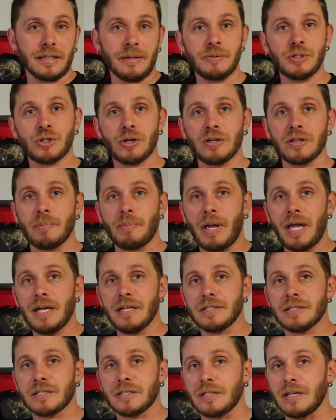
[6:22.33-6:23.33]
Let me show you the
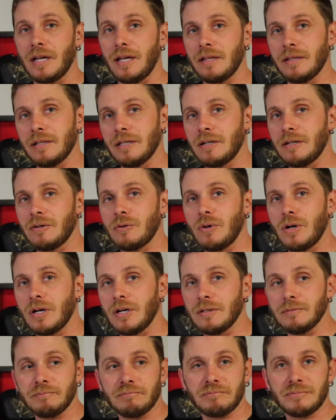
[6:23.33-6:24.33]
pants, and then
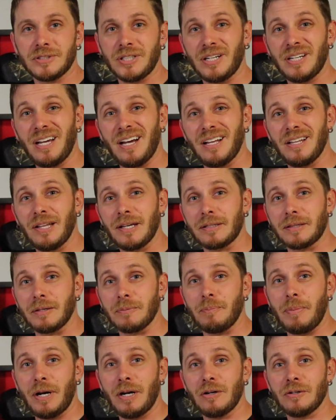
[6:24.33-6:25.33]
I'll tell you how I like
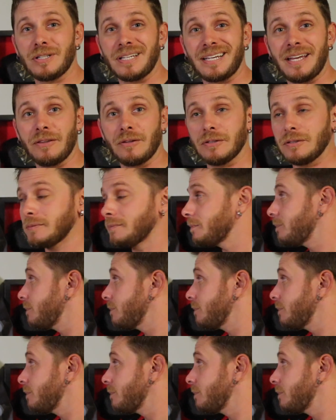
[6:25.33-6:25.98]
the pair together.